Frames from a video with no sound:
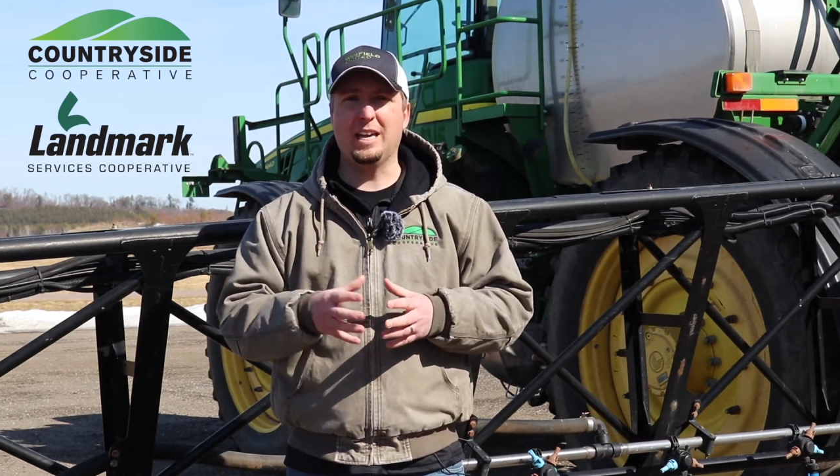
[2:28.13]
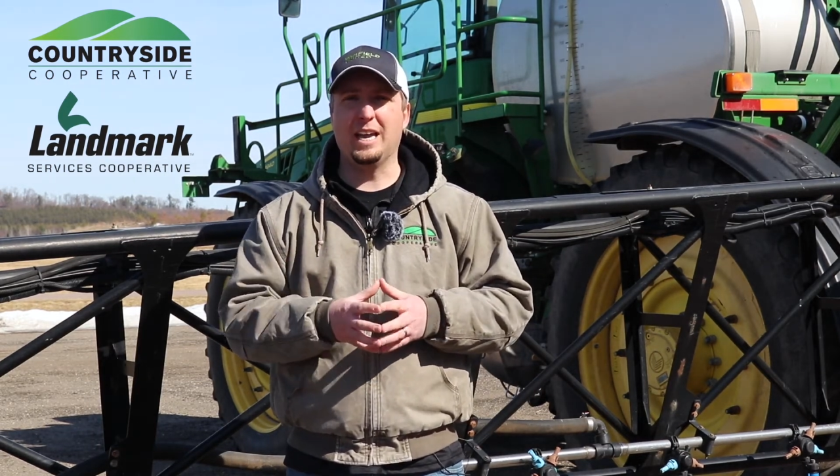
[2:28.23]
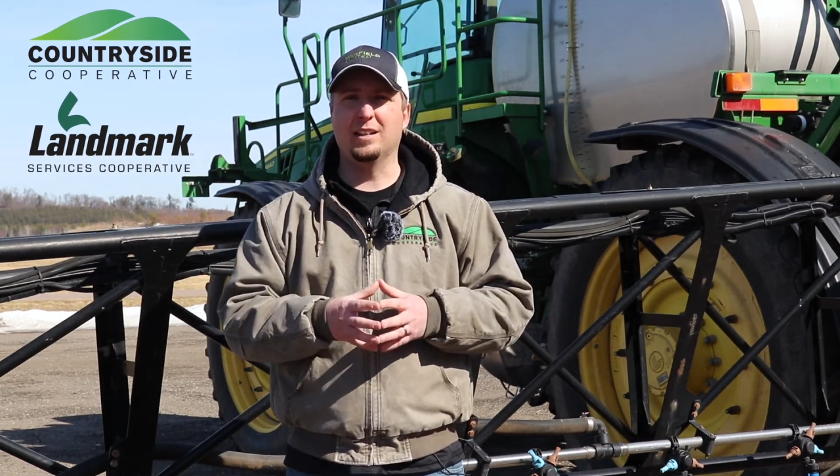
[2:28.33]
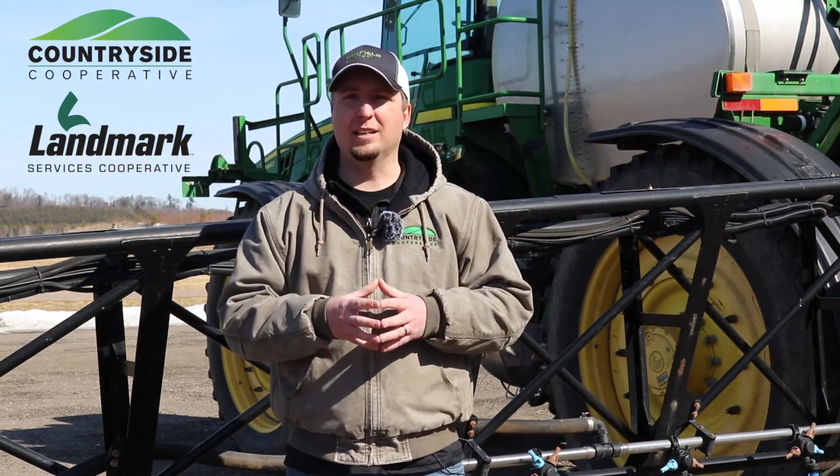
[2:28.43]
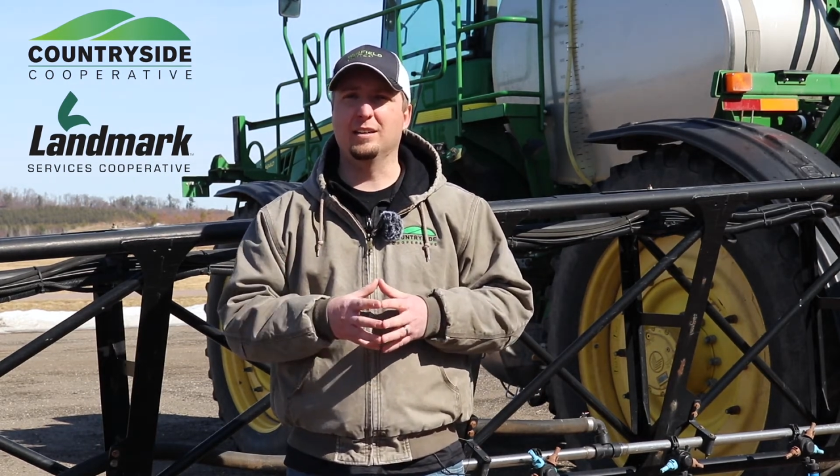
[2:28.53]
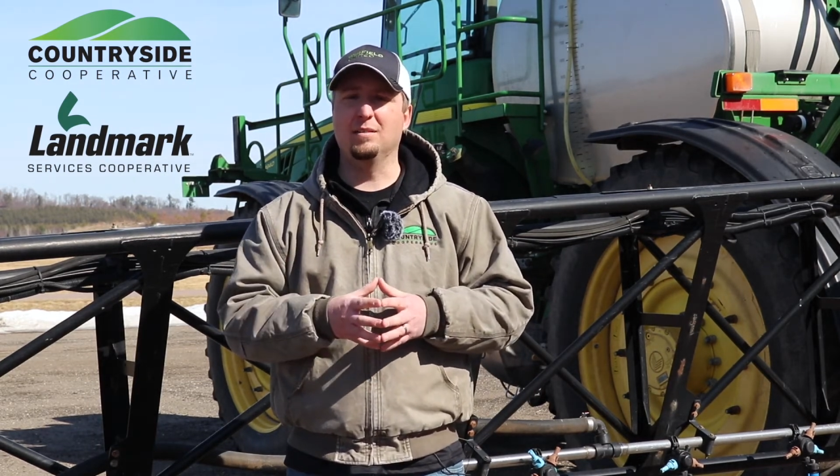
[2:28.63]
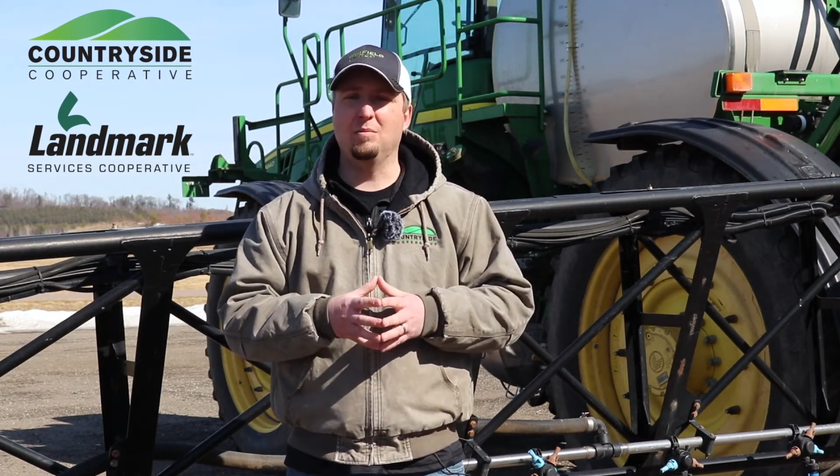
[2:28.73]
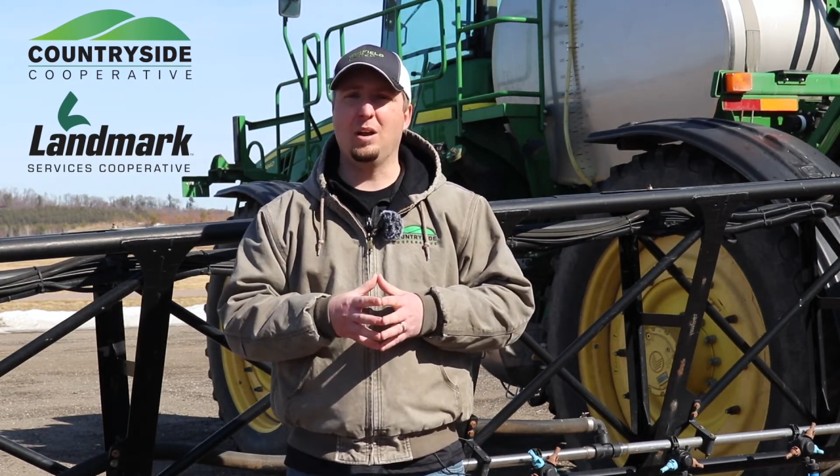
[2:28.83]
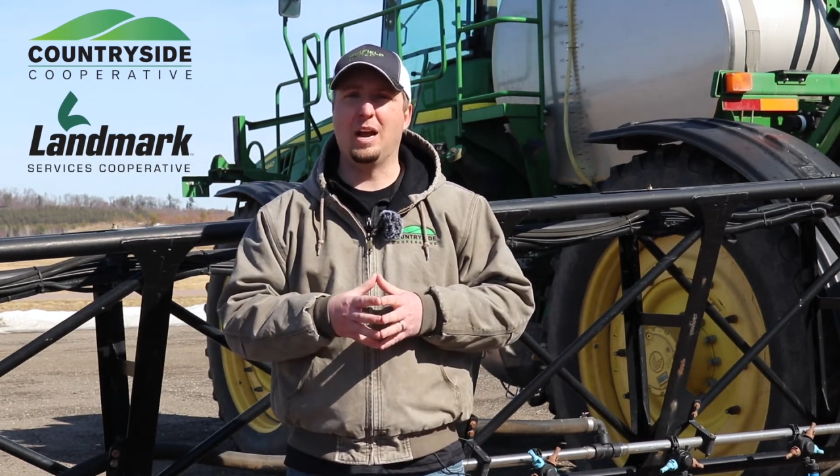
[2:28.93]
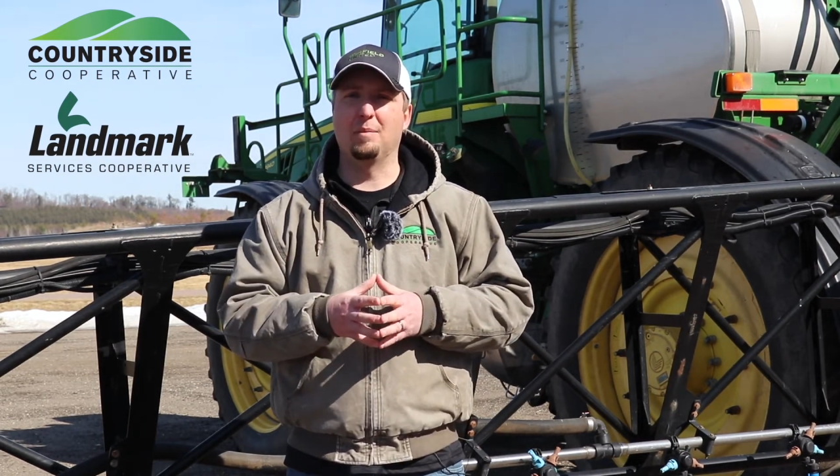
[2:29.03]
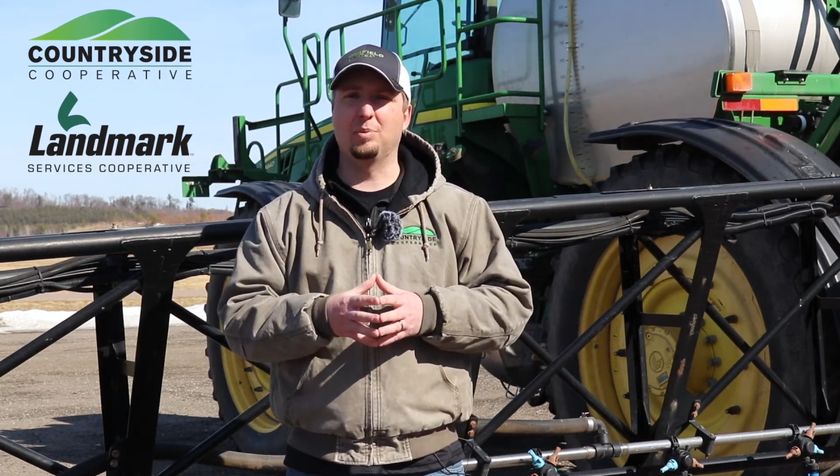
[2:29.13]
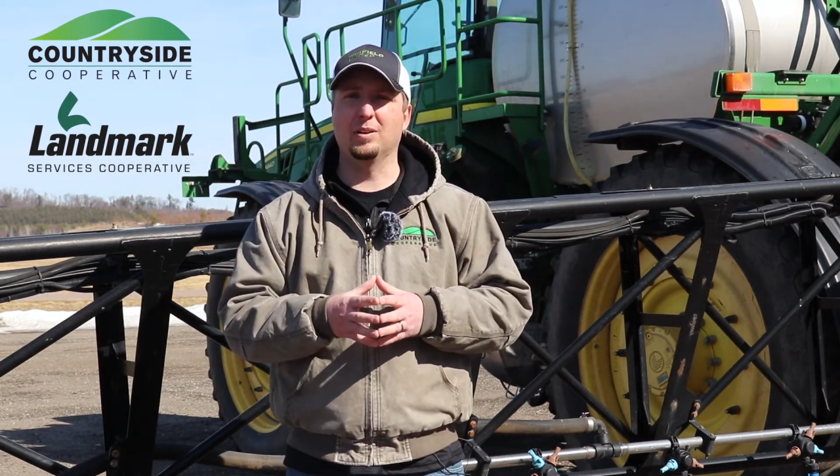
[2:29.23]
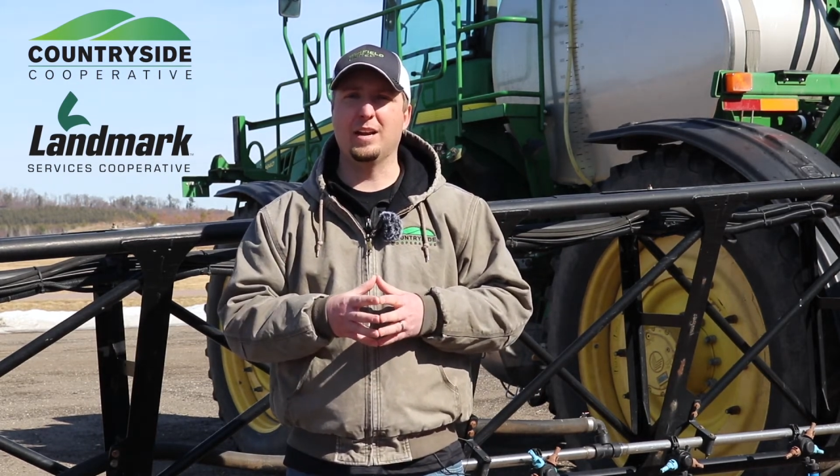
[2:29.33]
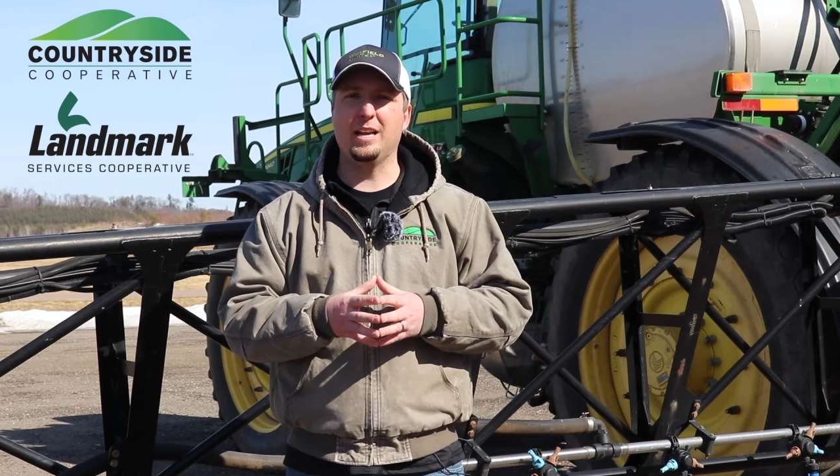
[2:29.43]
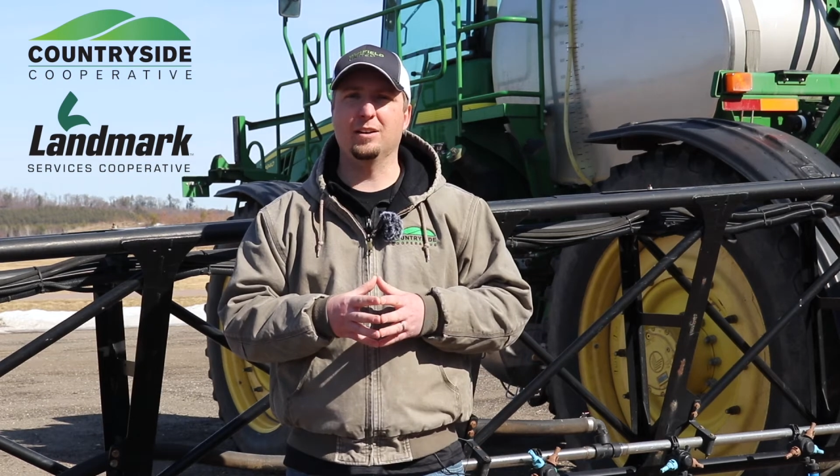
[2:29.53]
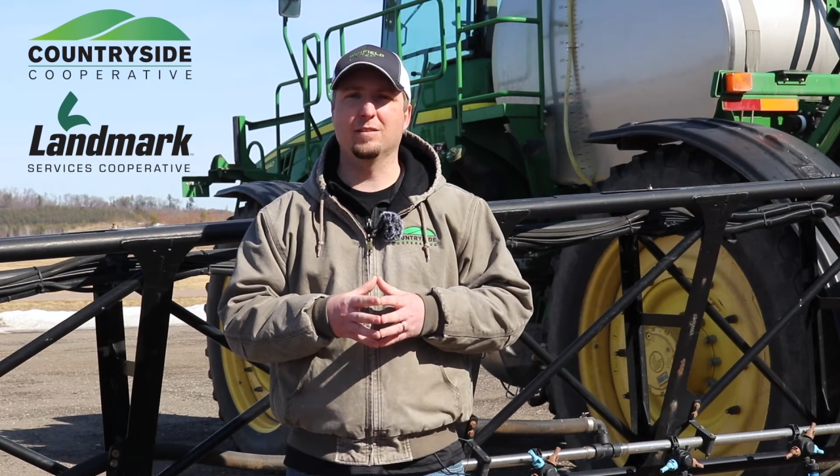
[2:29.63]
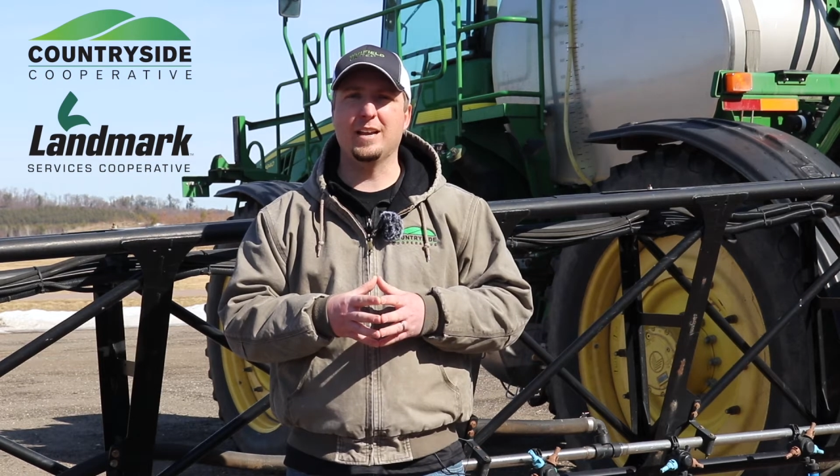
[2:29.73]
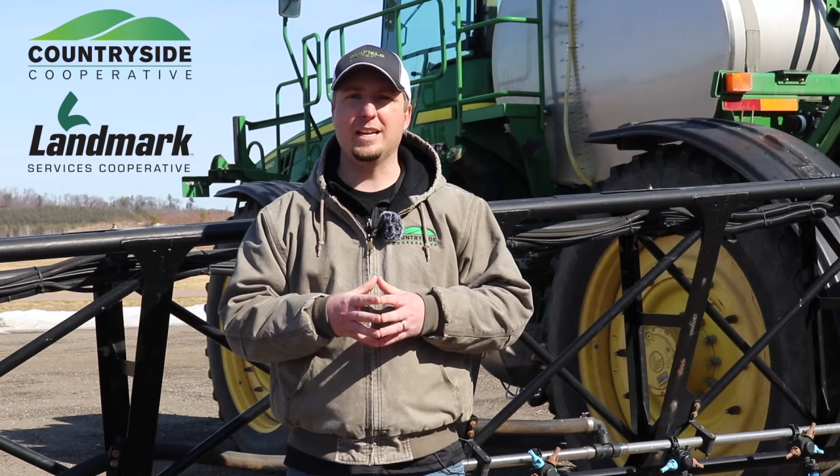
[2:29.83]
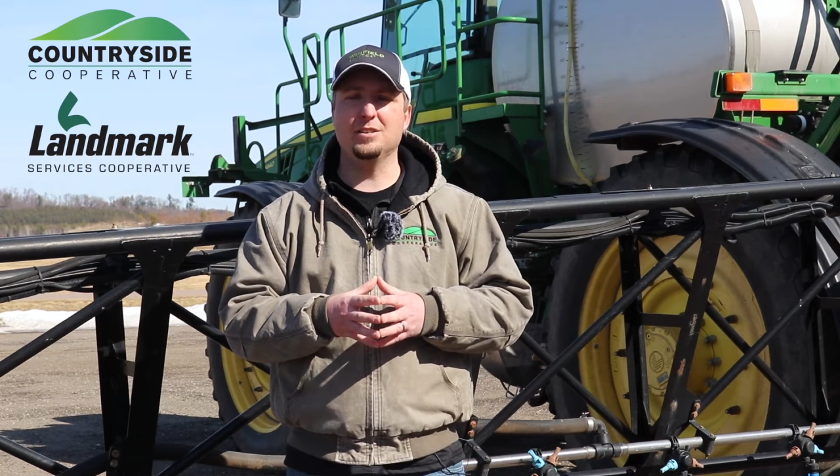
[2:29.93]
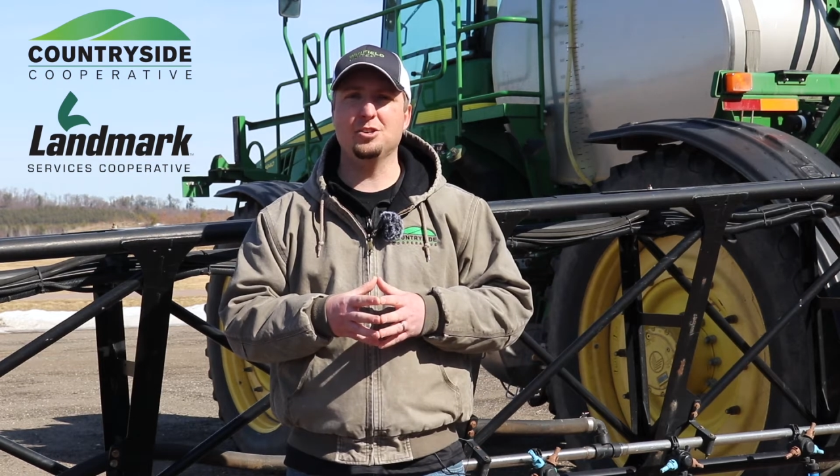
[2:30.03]
gallon per acre
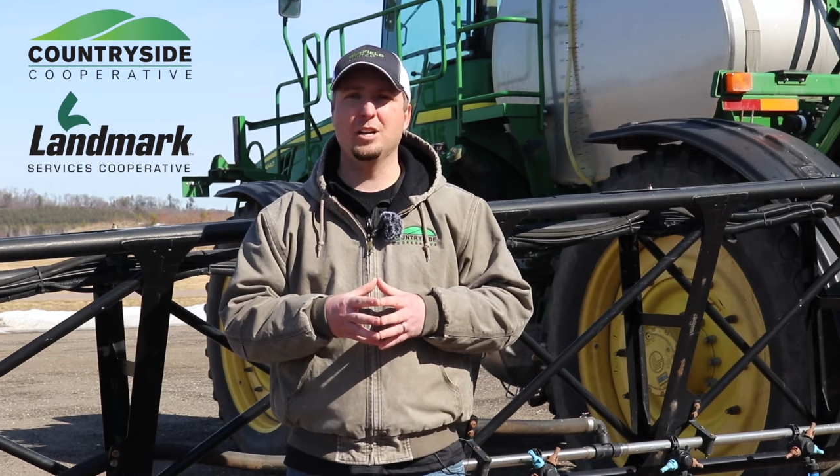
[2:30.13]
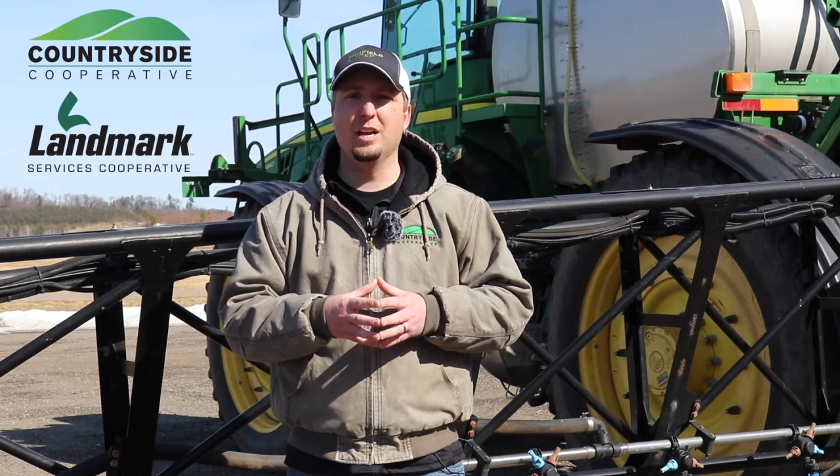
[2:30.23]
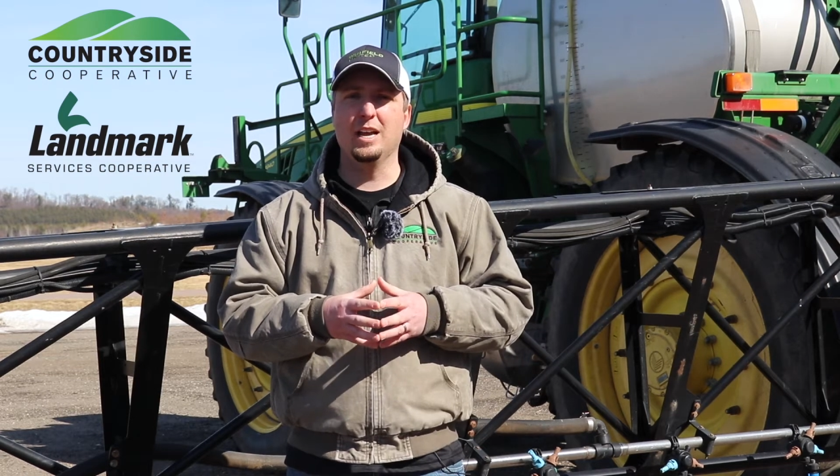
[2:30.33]
range,